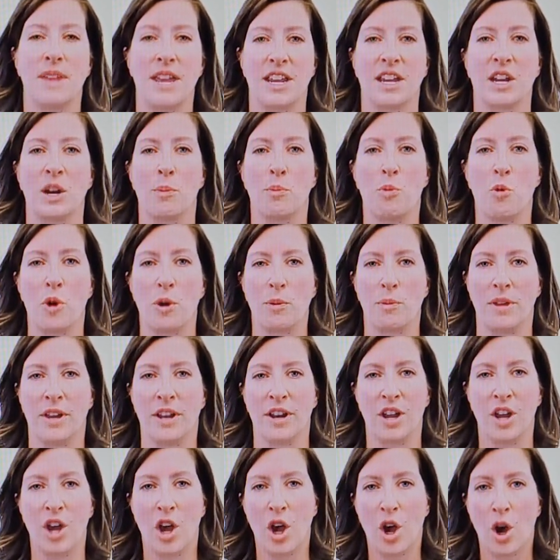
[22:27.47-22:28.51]
to make an
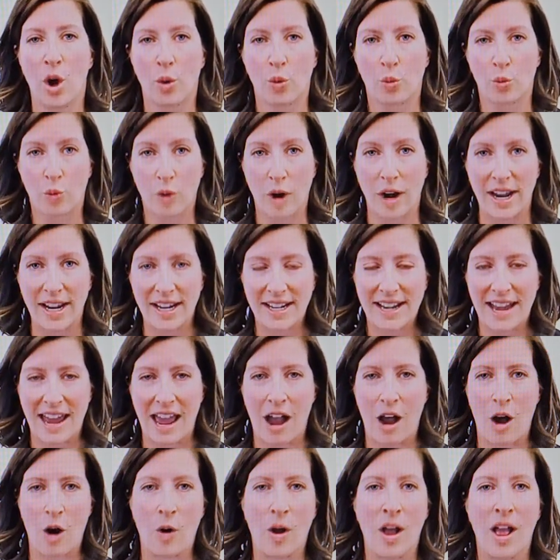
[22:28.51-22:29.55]
appointment right
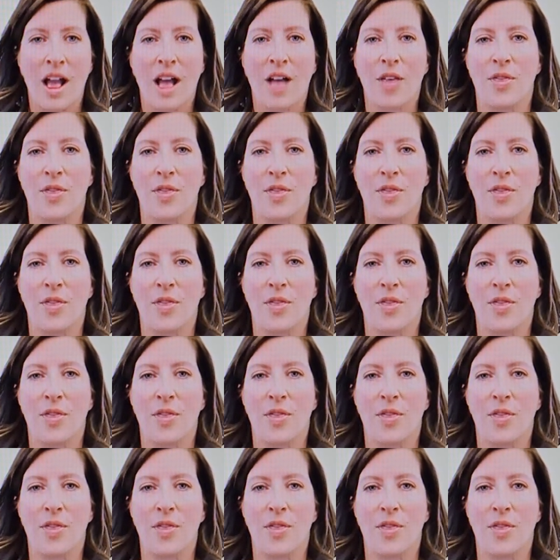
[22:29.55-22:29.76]
now,